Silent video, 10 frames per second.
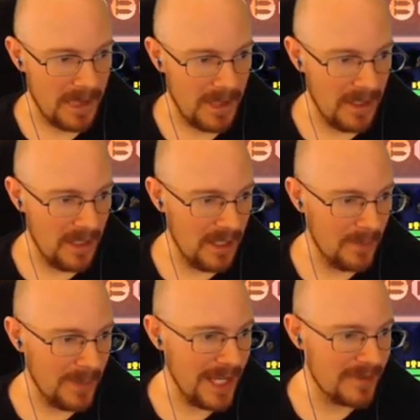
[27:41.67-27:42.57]

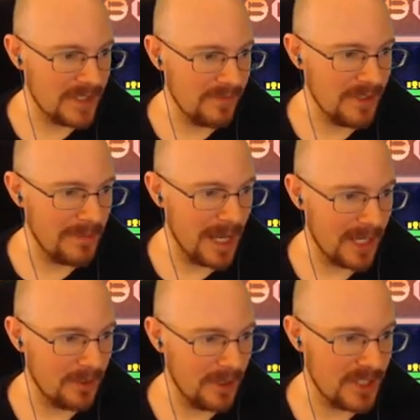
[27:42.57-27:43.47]
Uh, we have some
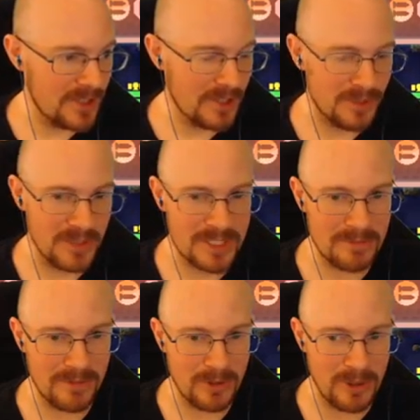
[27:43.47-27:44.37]
feedback in relation to your
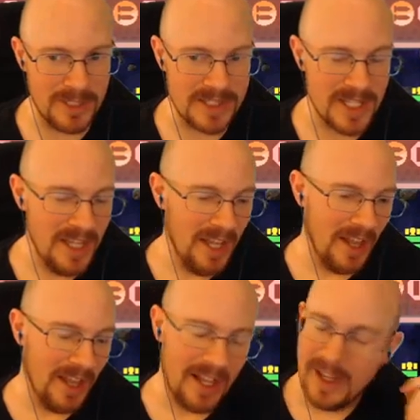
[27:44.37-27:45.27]
recent performance.
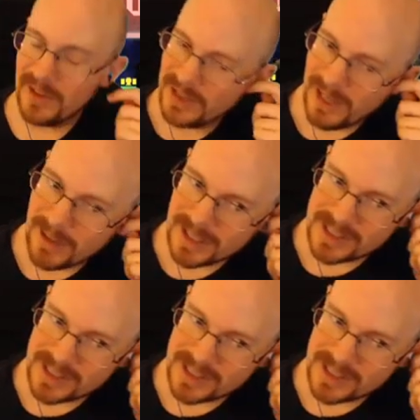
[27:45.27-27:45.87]
That might